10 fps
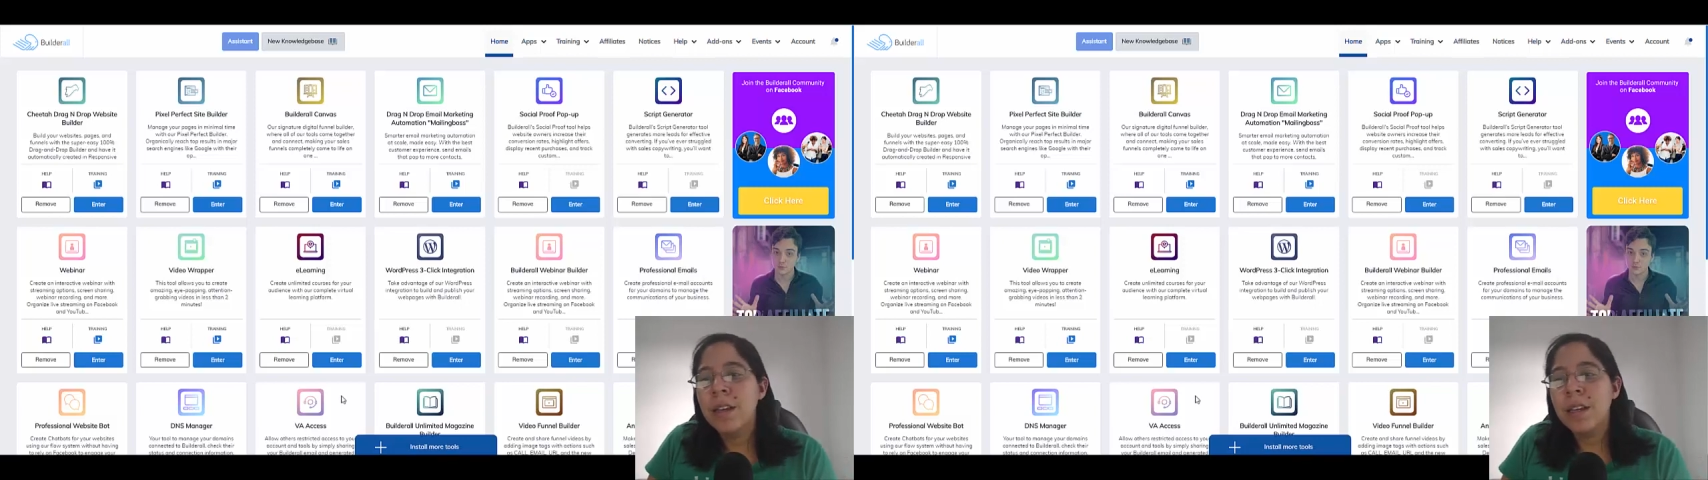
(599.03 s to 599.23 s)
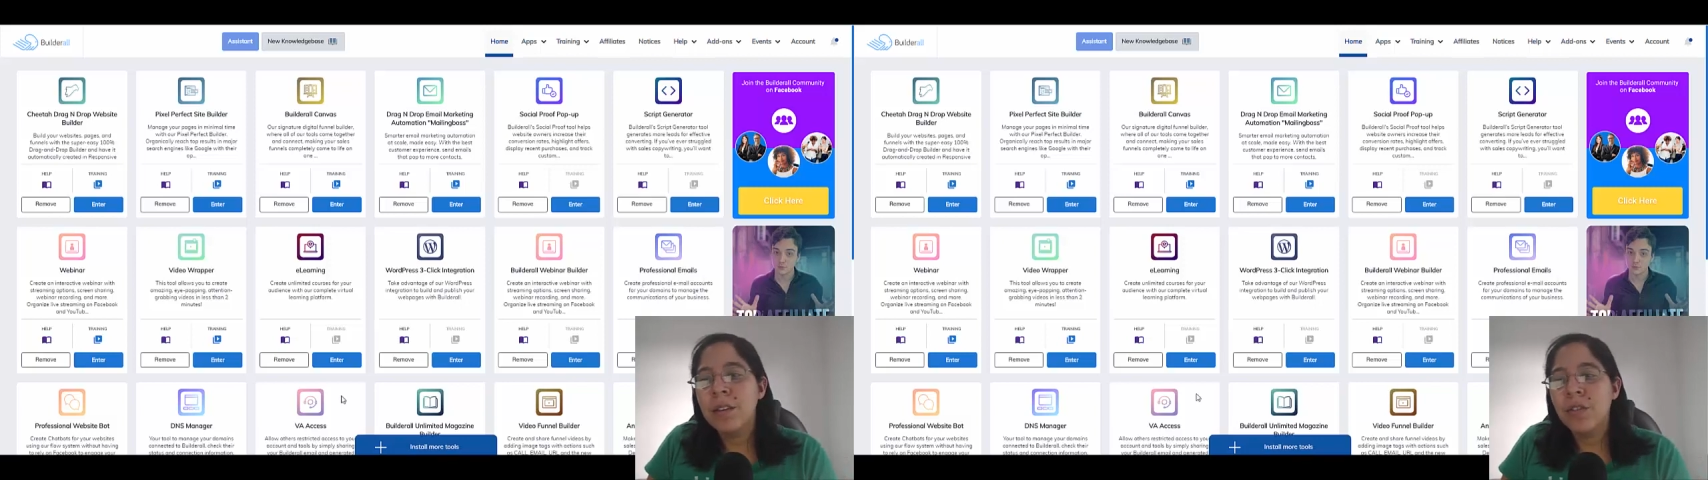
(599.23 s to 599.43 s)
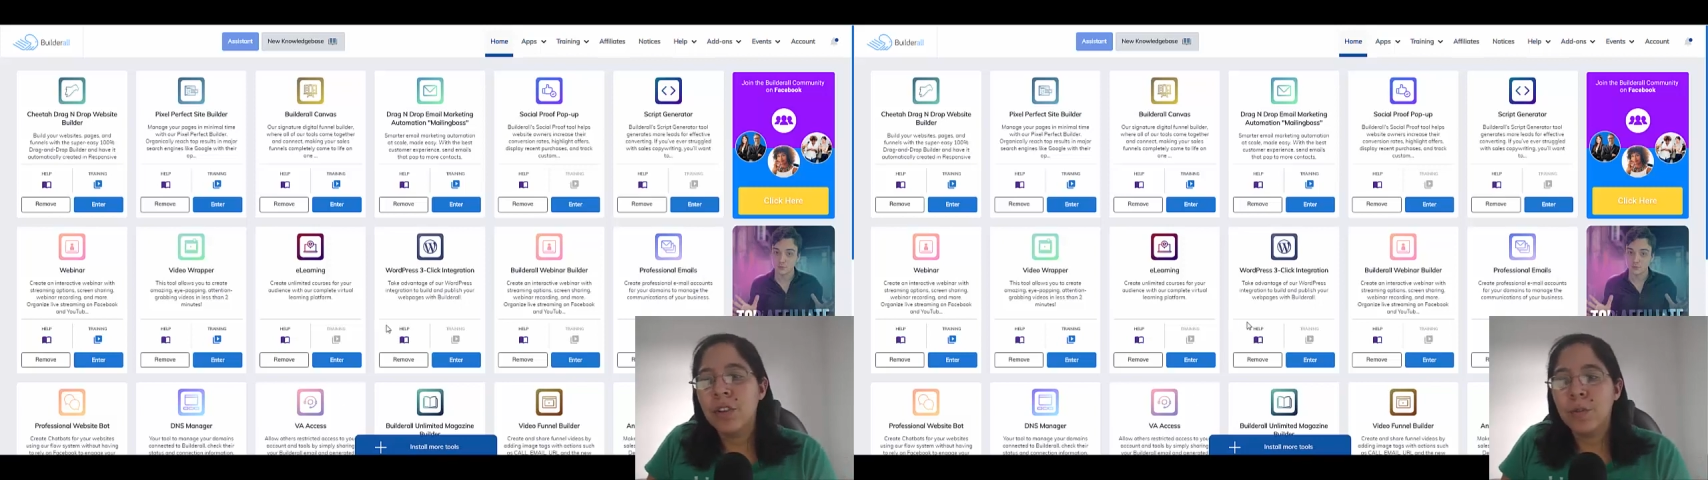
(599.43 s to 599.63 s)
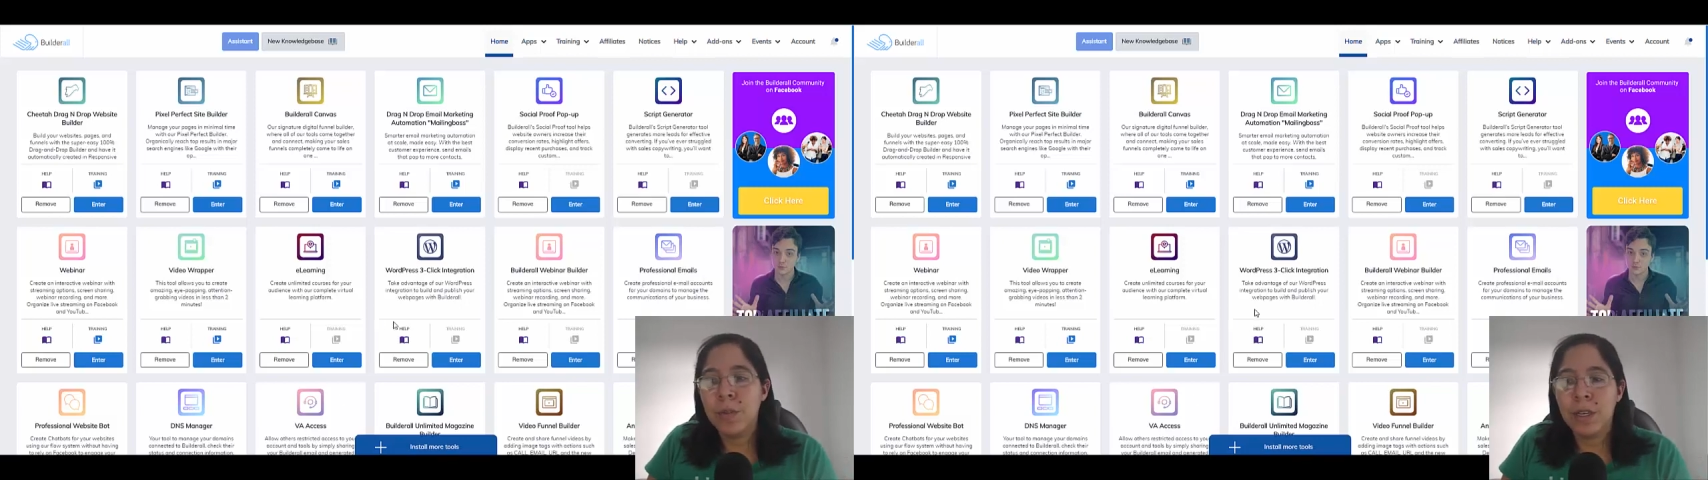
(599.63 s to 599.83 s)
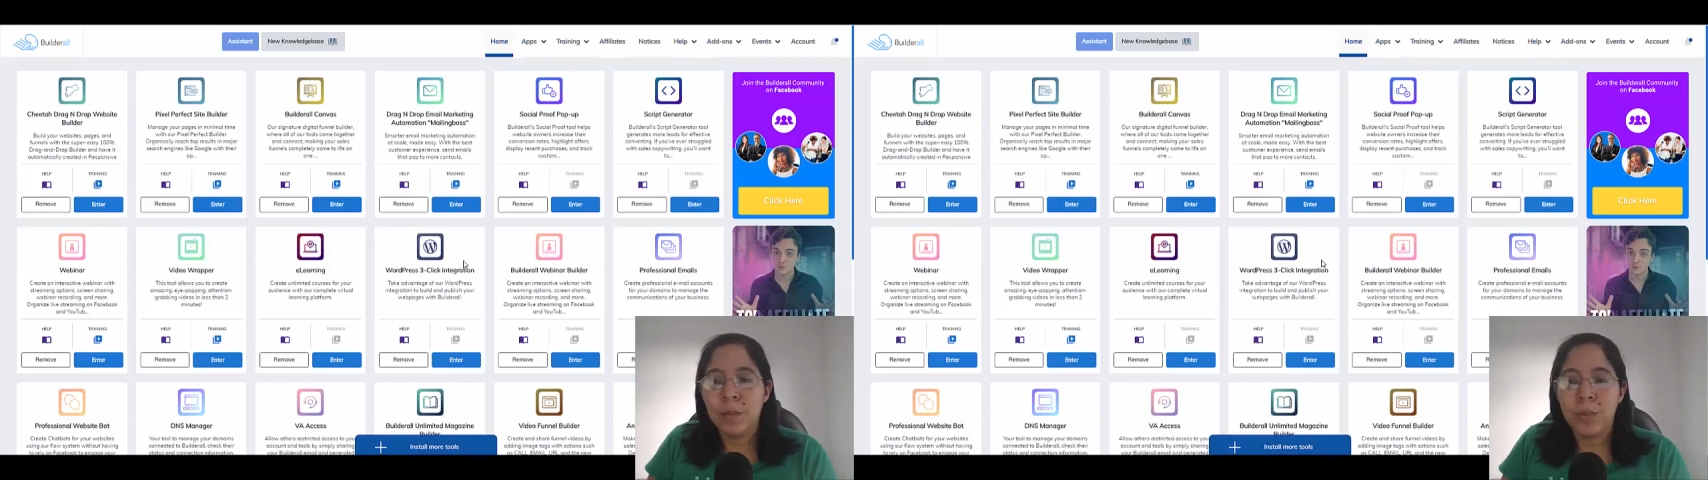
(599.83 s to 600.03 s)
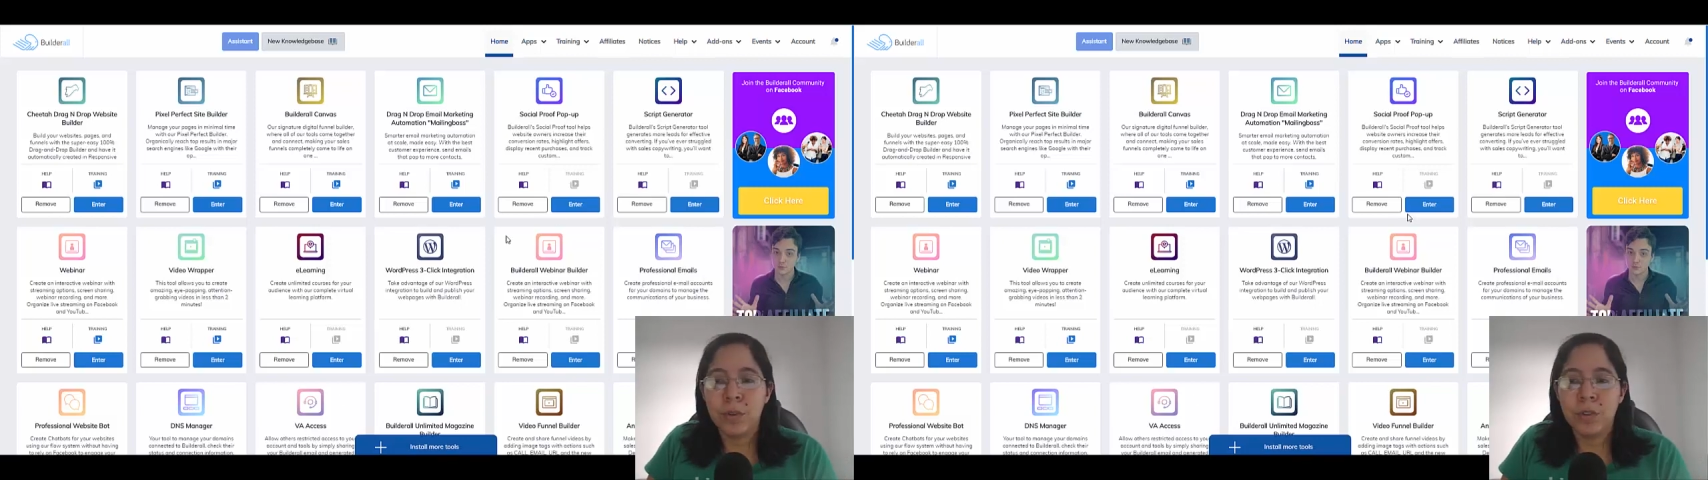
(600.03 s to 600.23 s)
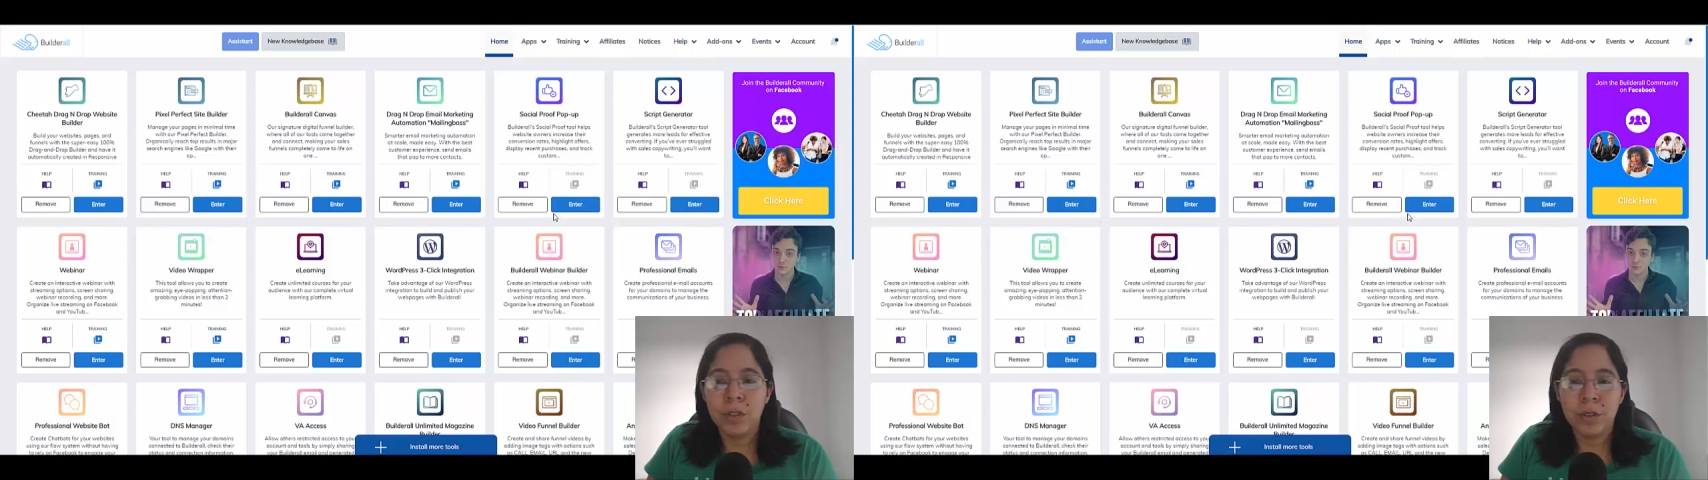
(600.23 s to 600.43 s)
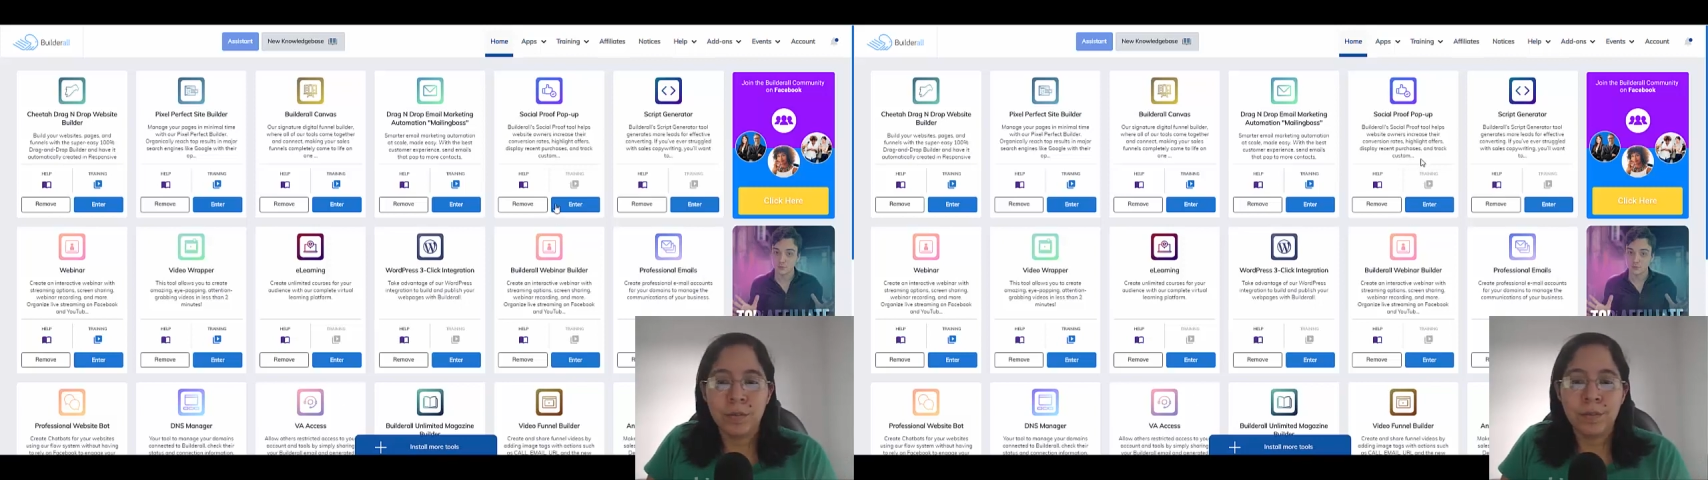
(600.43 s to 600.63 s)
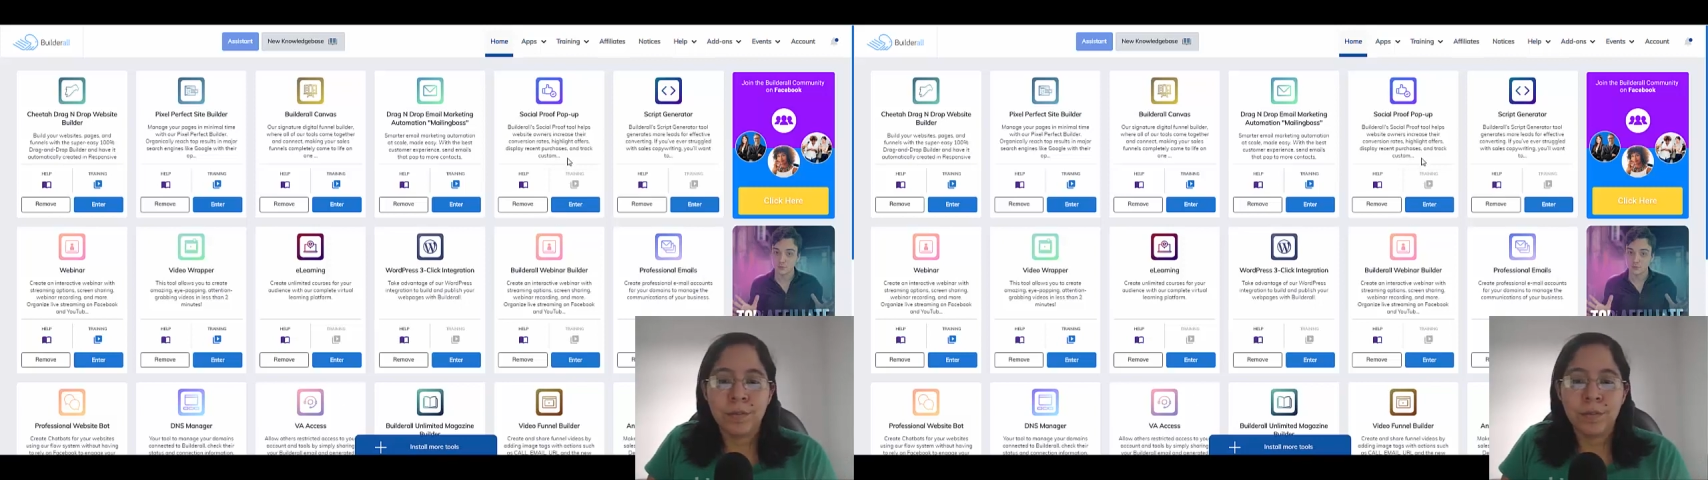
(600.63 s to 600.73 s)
he just make a purchase.